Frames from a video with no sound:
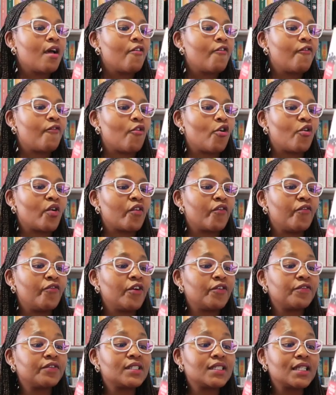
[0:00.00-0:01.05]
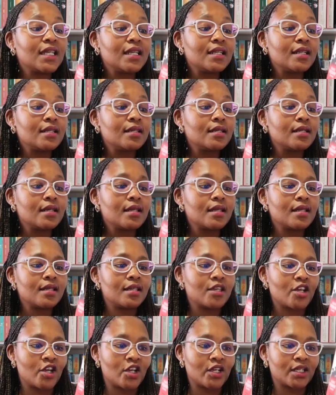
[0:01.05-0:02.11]
For 50
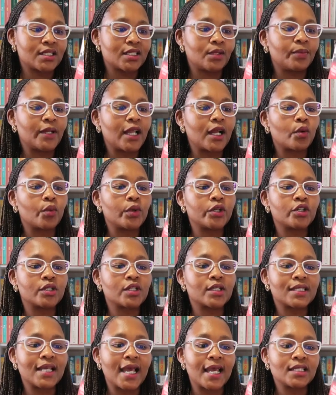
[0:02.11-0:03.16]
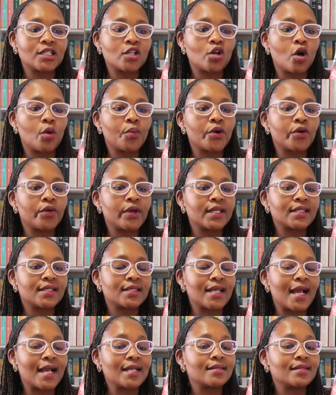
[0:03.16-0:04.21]
years, the Black Widow Society
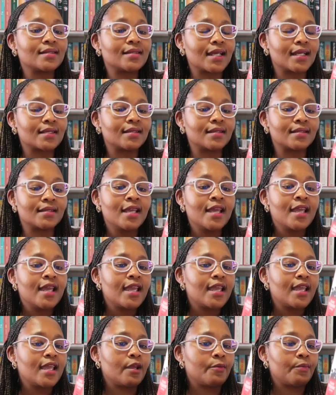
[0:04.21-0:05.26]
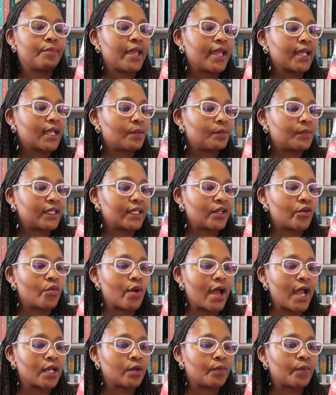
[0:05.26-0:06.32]
operated undetected, impeccably
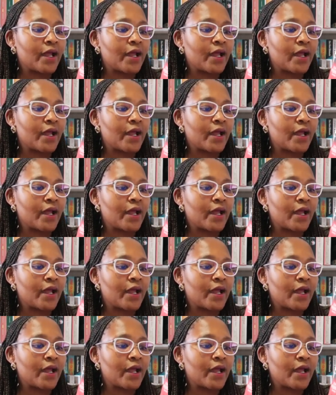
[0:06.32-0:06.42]
run